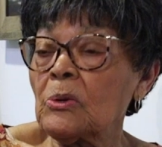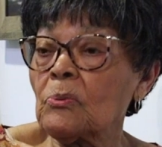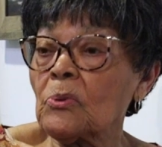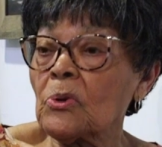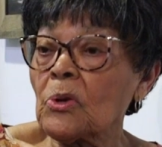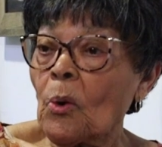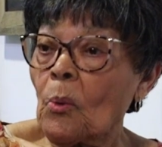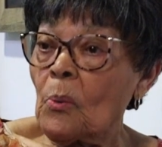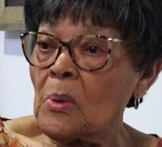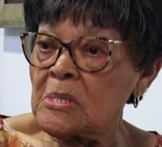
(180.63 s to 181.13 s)

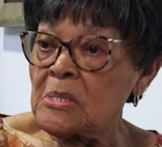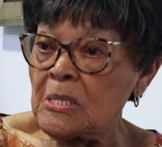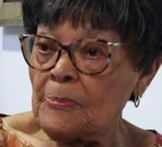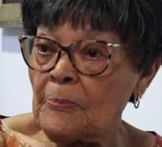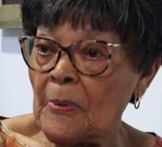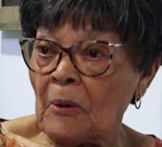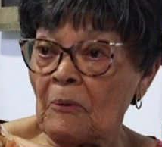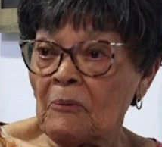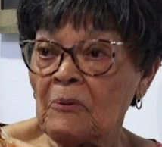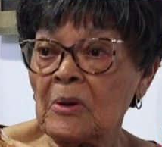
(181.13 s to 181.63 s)
lower in
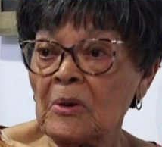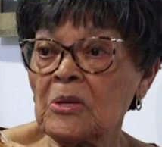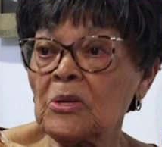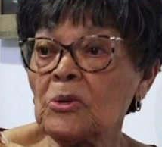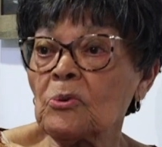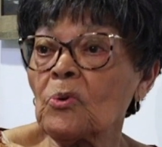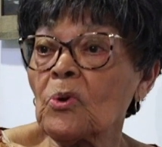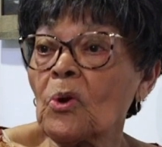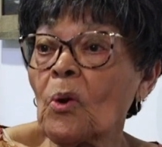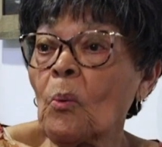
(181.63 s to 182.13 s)
spirit,
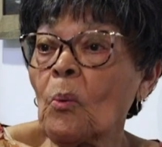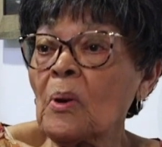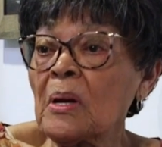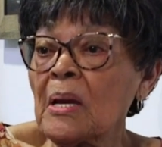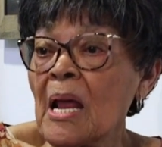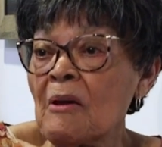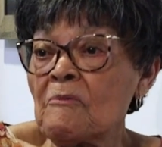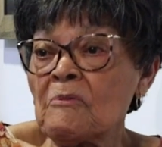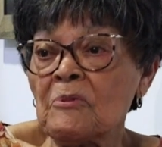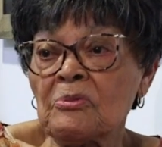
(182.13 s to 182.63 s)
you lower
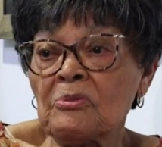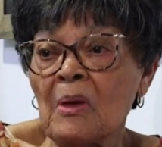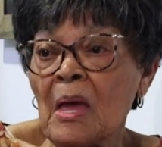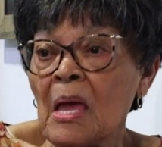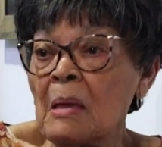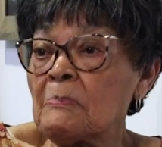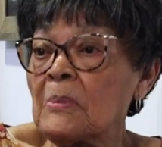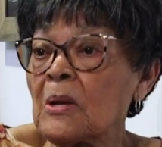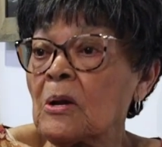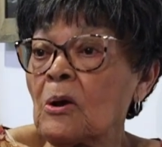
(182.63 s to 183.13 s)

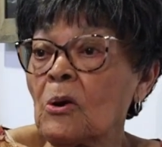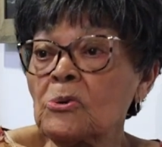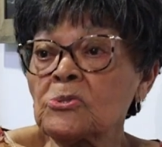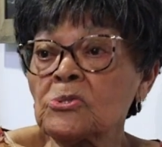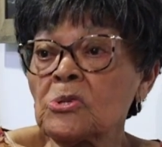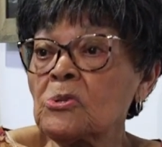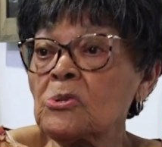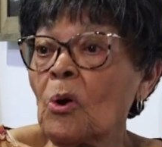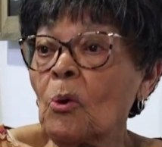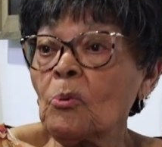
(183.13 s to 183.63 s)
everything
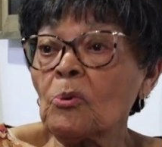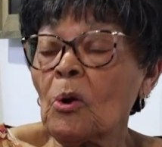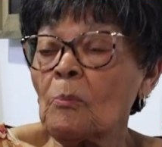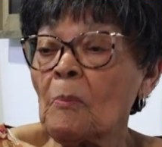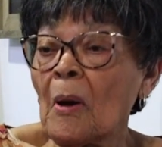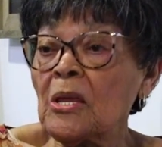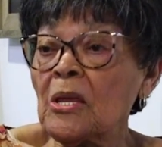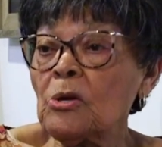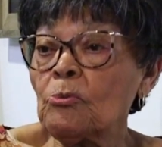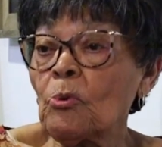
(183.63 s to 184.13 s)
because you know
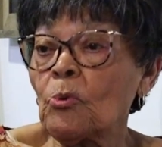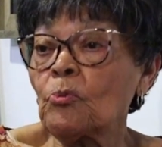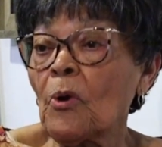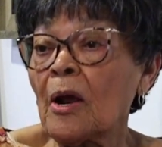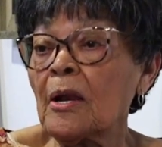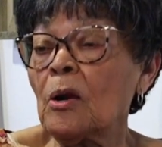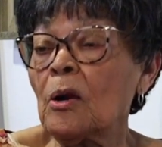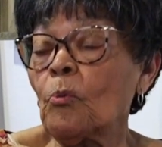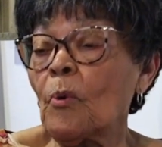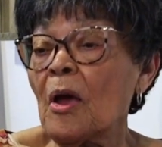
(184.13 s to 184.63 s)
nobody. You were
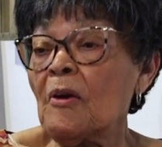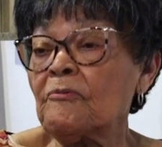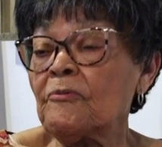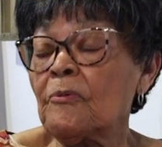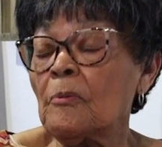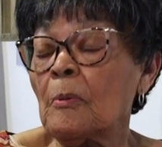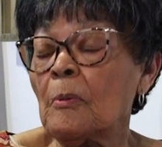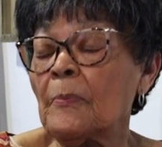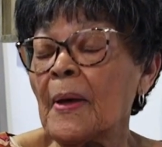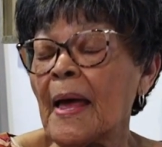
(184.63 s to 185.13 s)
running away
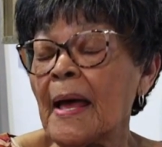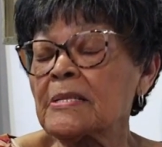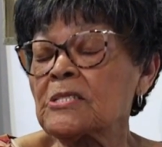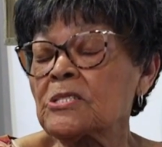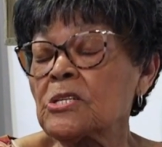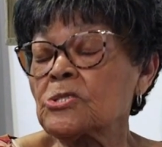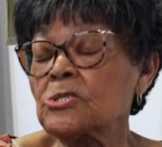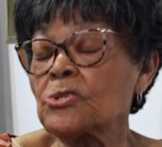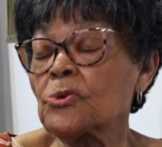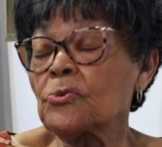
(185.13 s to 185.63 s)
from a bad
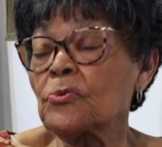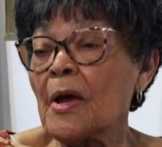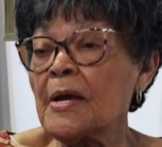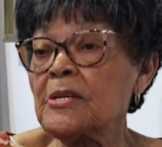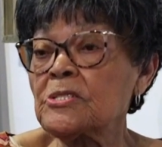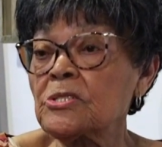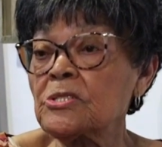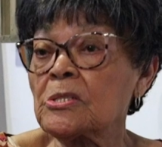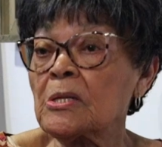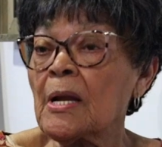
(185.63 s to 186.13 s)

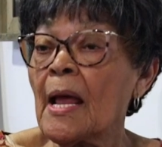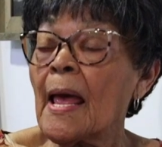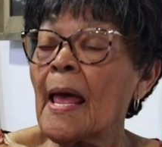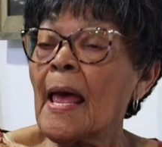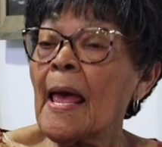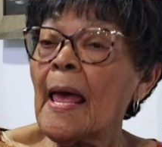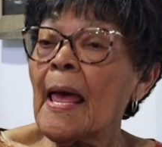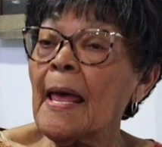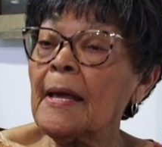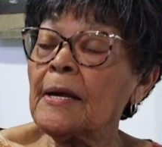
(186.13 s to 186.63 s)
situation
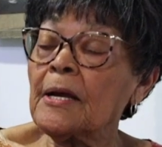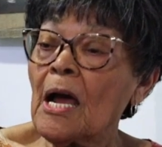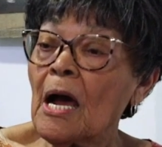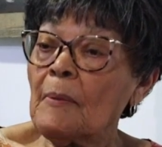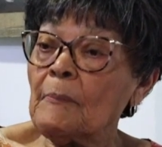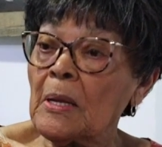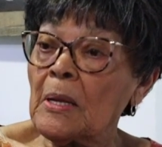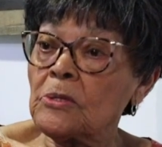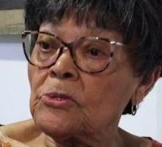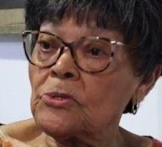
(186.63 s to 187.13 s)
and
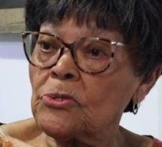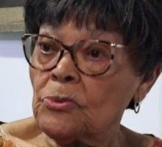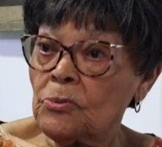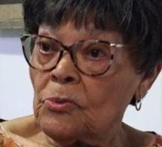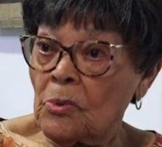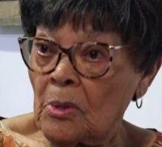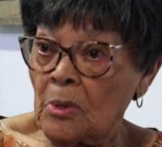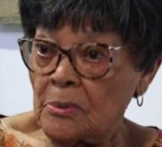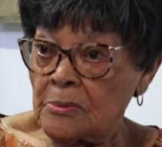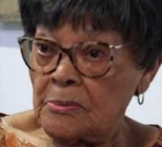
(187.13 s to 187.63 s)
come
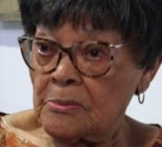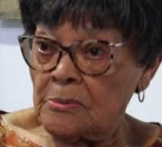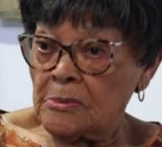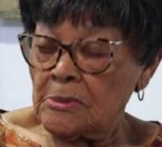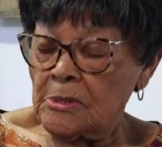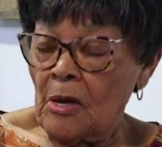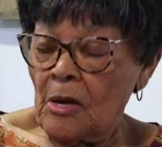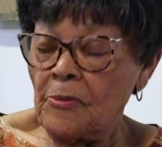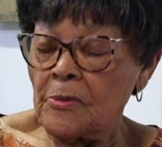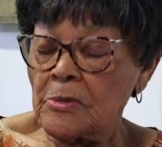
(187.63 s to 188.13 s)
into
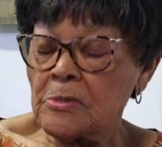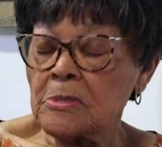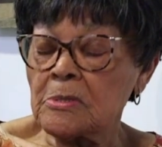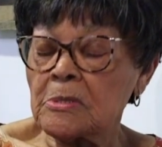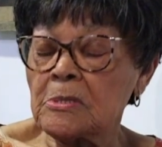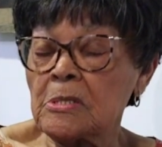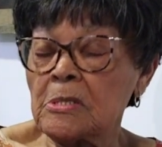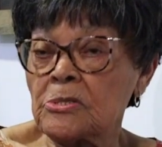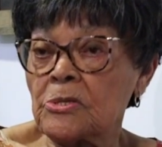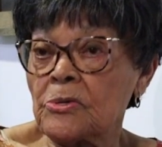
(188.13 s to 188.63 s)
another
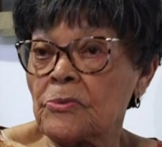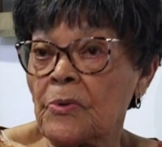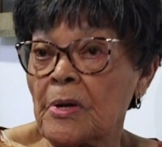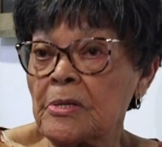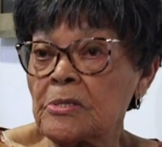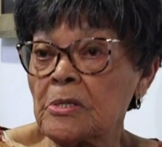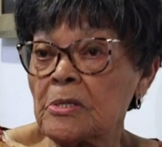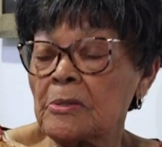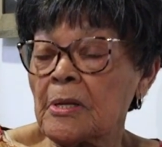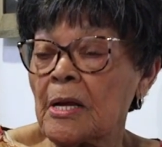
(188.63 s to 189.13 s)

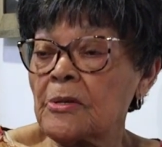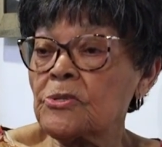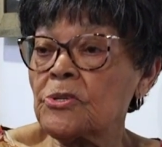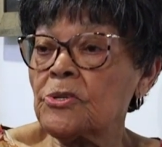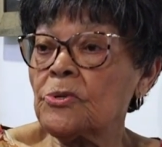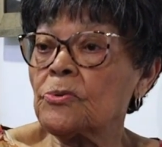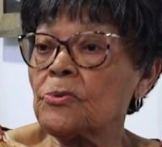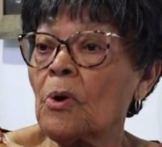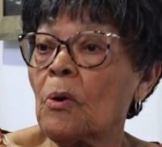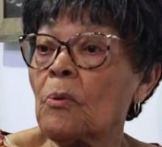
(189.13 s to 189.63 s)
situation
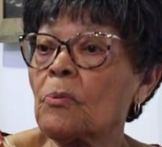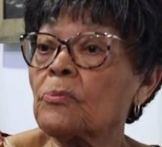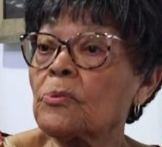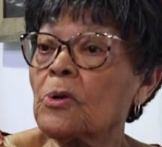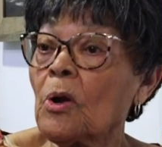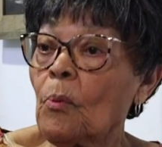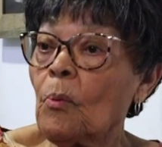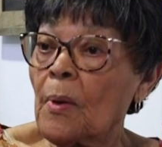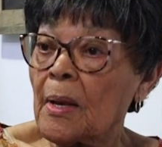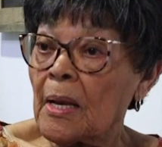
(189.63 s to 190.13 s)
that you don't
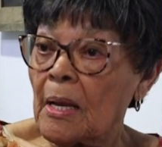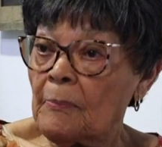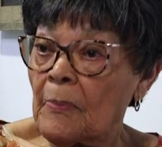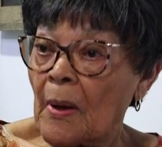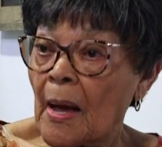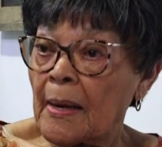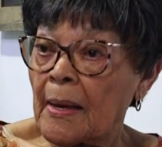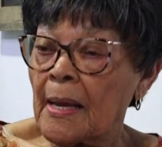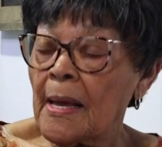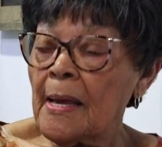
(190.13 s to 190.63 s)
know
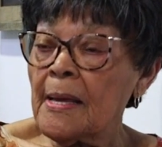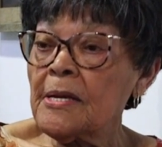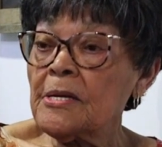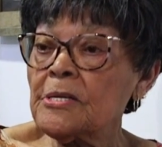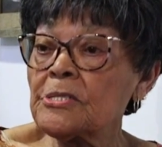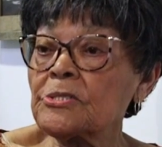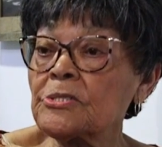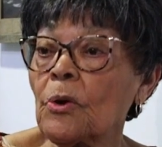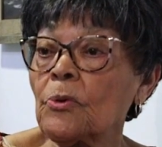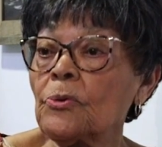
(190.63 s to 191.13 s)
anybody.
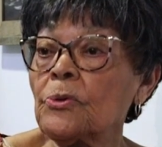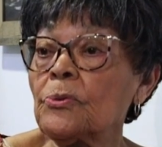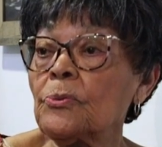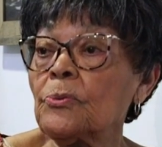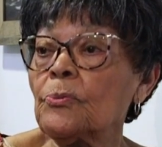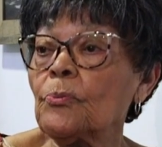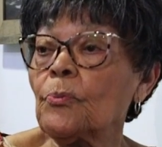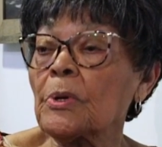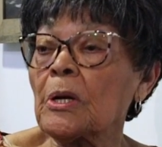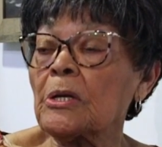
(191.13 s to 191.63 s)
So
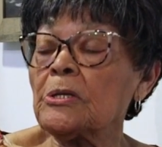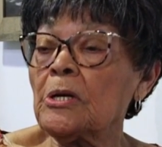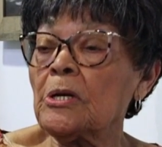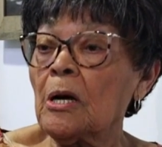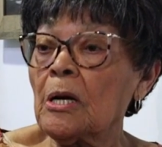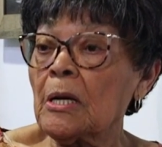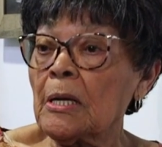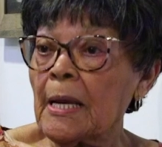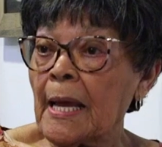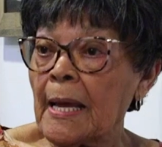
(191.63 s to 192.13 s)
with a
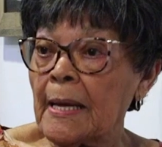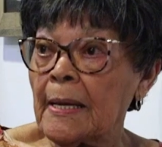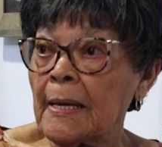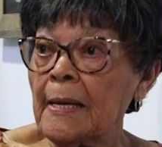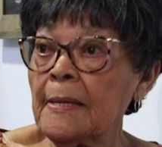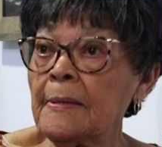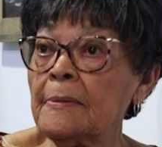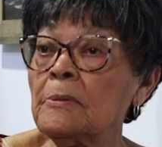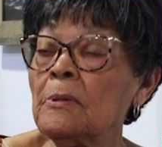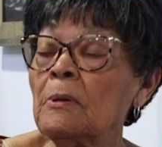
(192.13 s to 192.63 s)
young
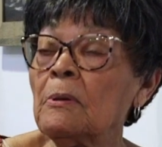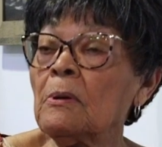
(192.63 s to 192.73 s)
lady,